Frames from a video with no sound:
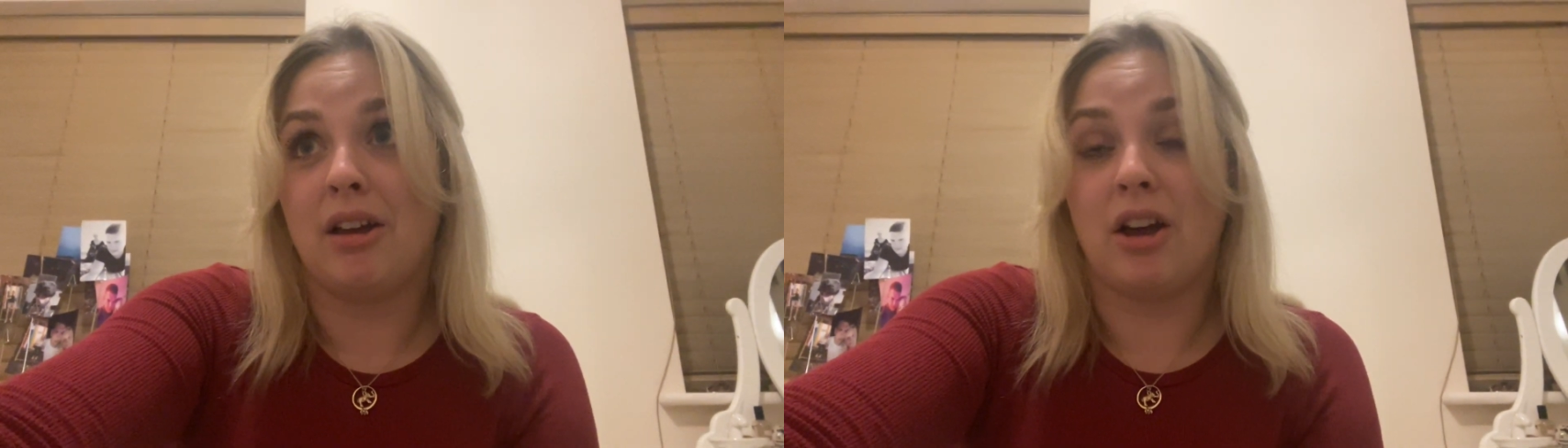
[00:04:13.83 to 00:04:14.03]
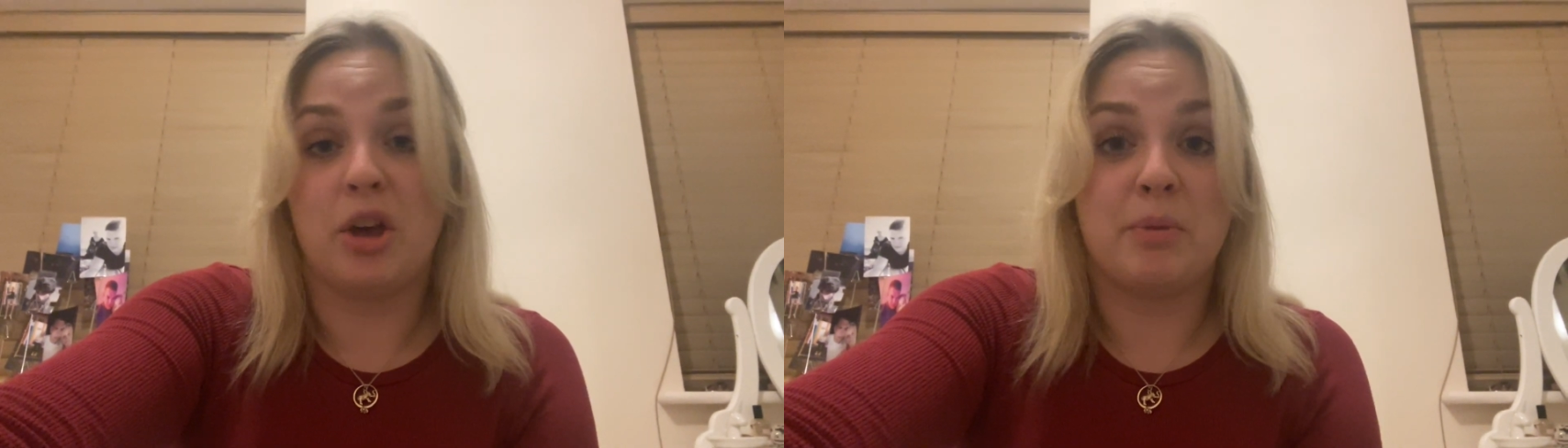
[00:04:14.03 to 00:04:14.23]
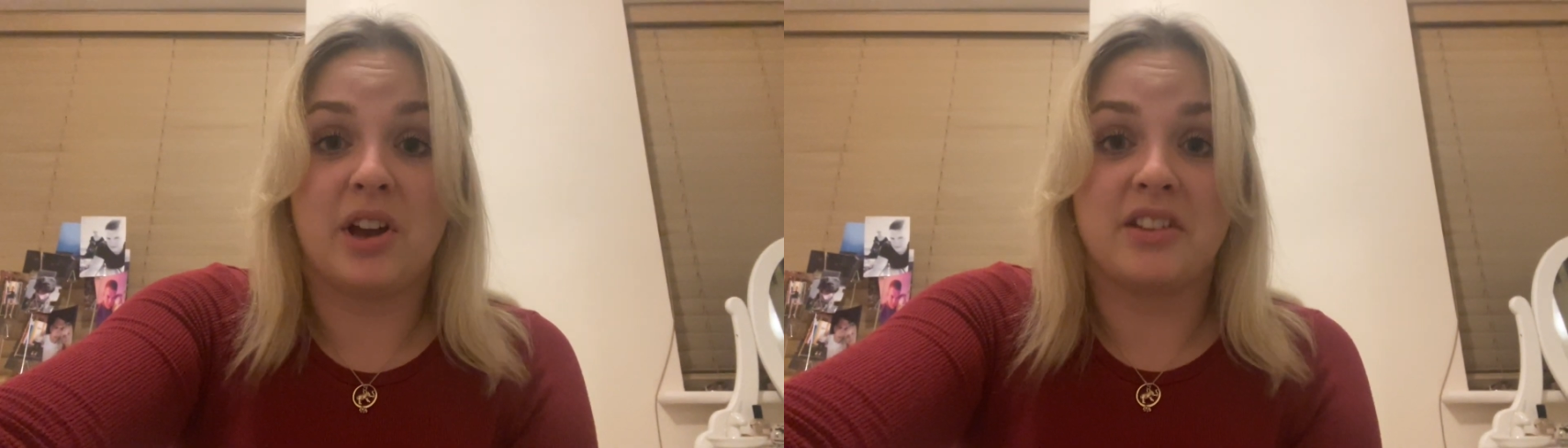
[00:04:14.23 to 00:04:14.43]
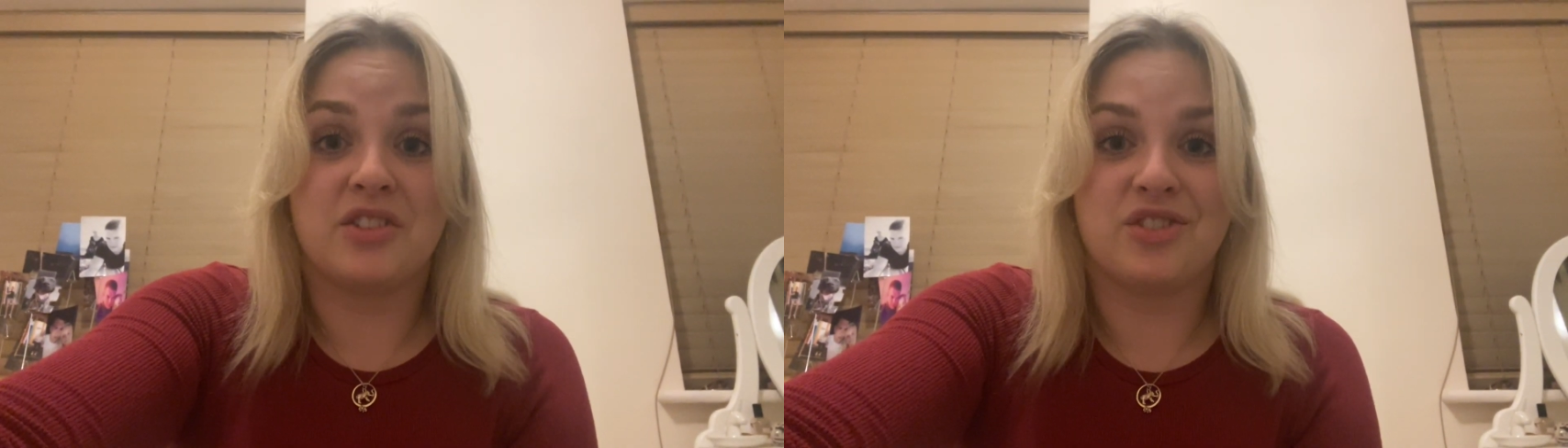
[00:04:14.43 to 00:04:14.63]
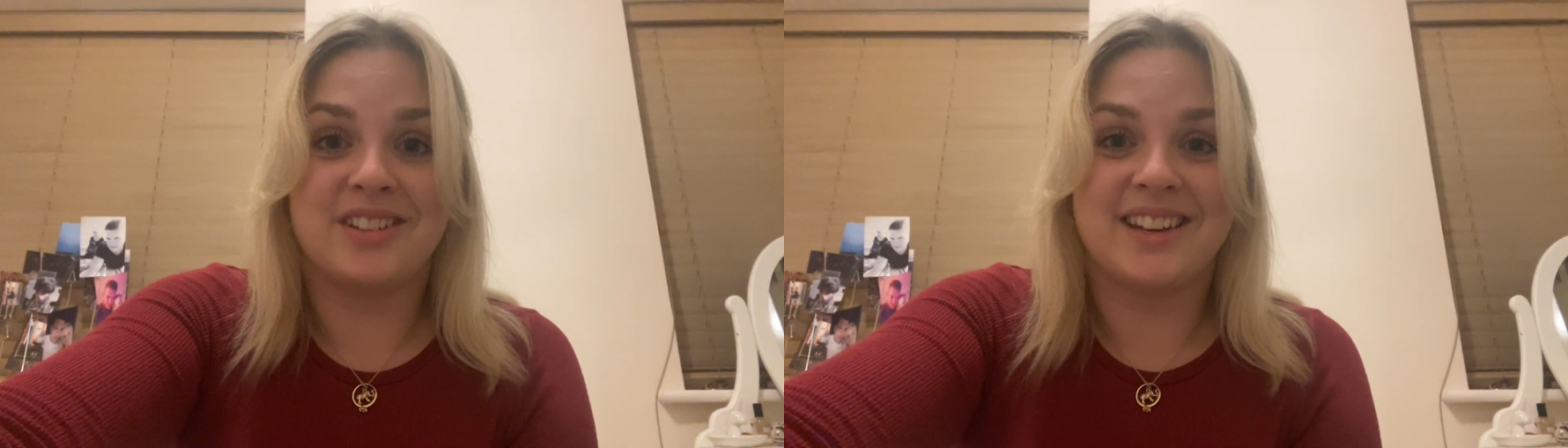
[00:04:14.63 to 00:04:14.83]
I hope you guys
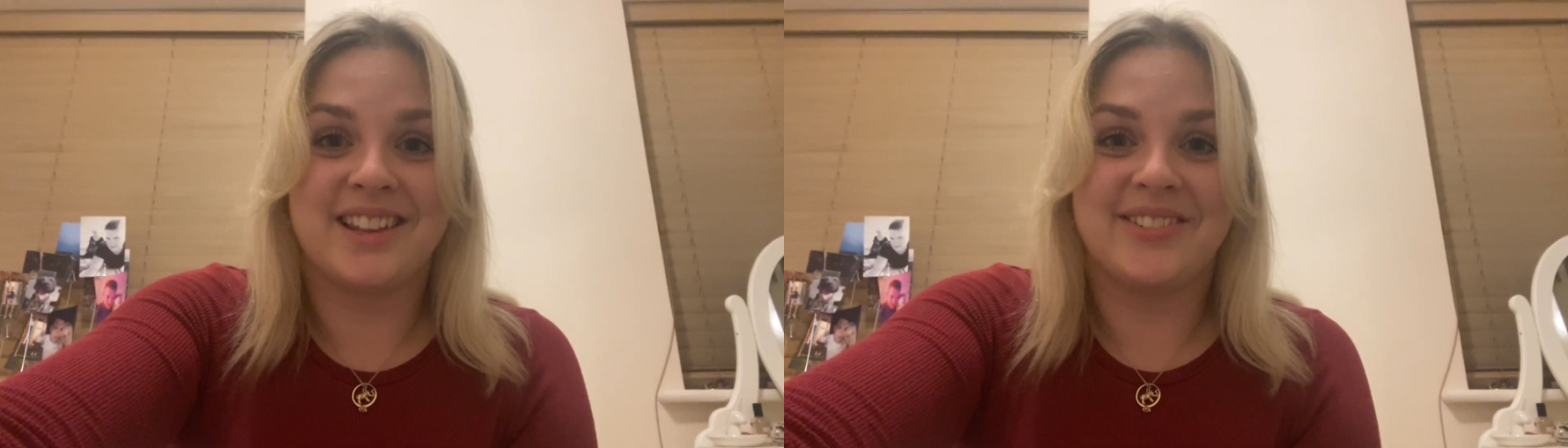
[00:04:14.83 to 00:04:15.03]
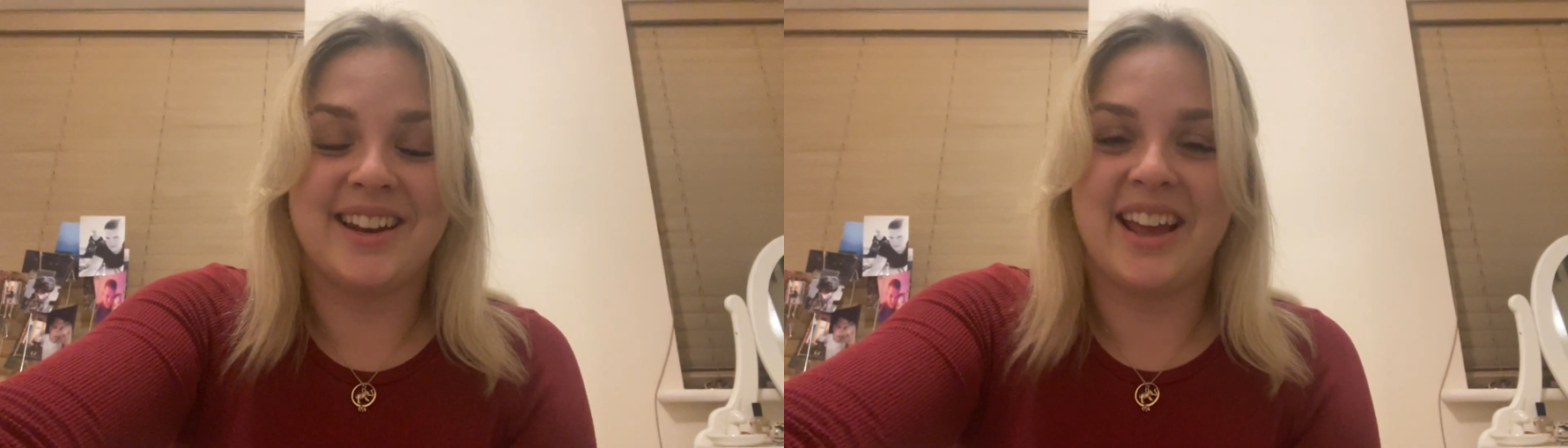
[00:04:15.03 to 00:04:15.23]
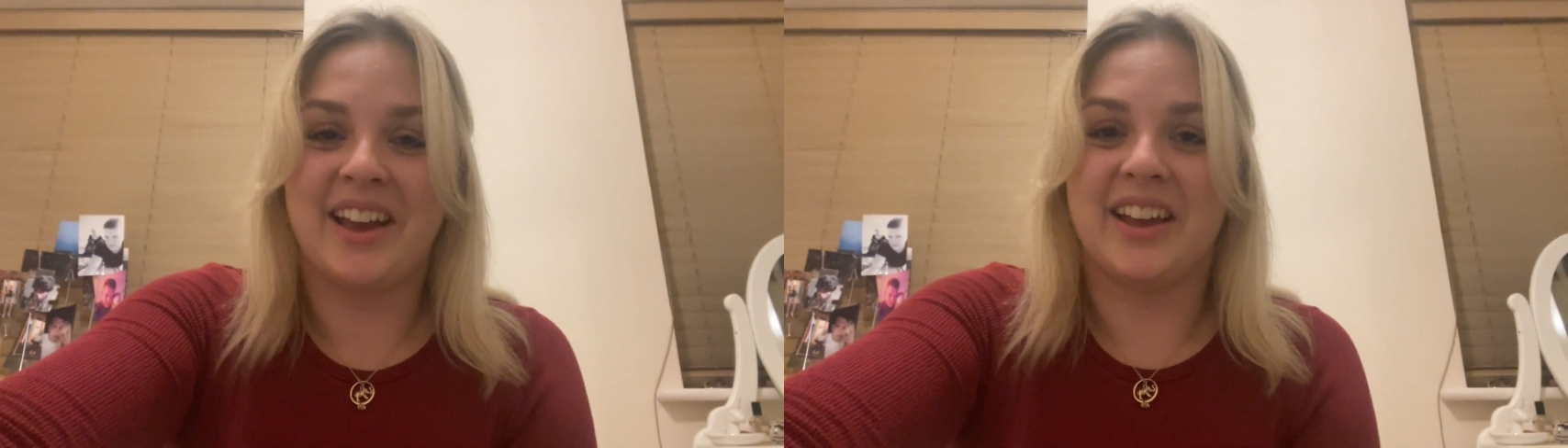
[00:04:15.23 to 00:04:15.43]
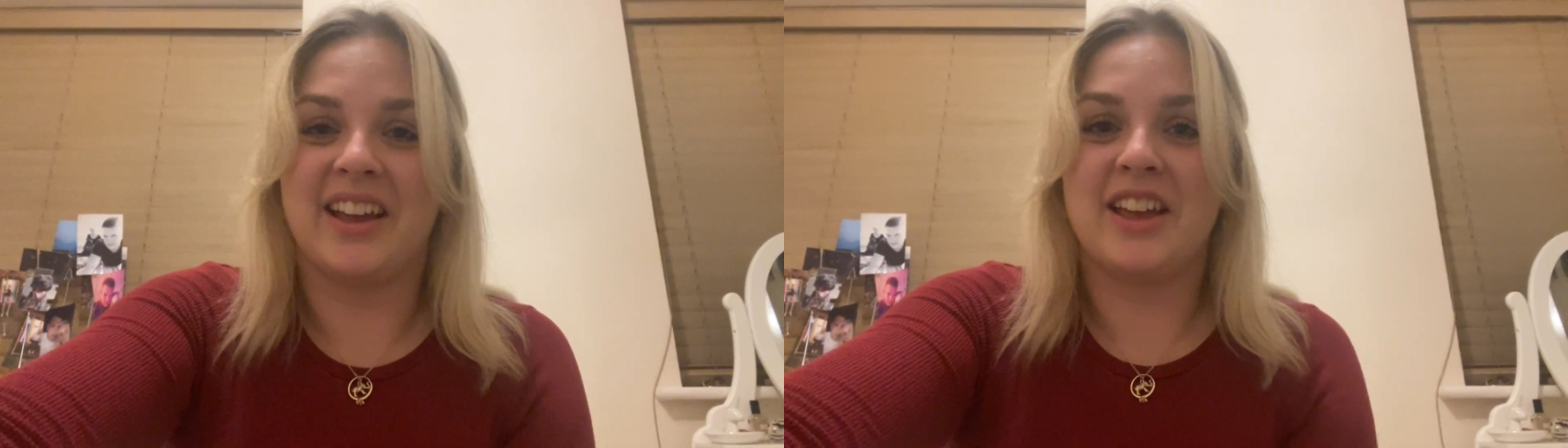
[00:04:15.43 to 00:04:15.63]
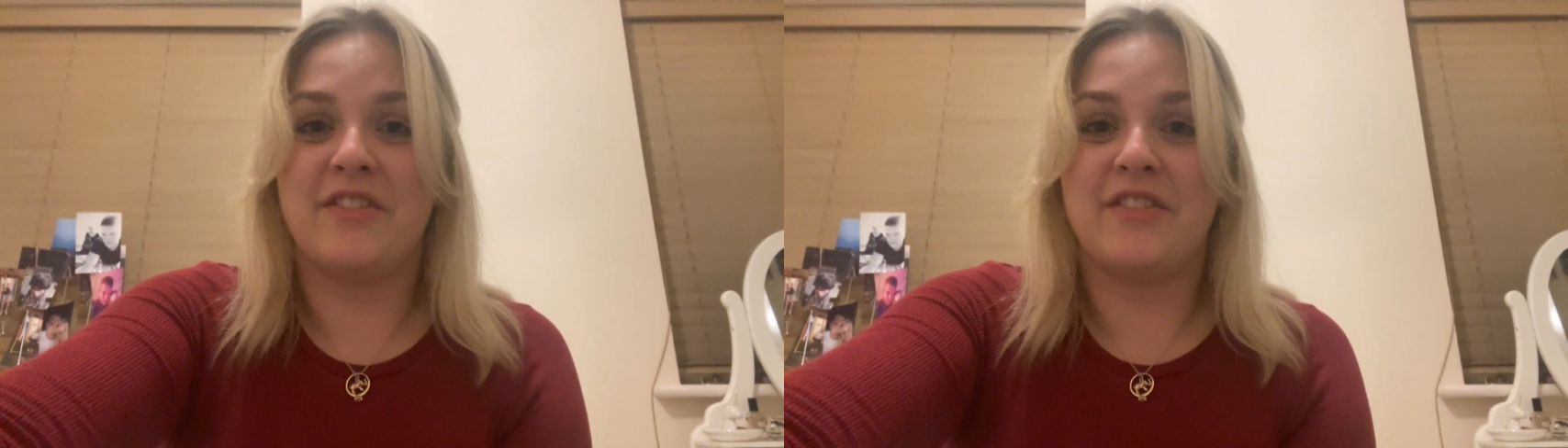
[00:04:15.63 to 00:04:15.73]
enjoyed today's video.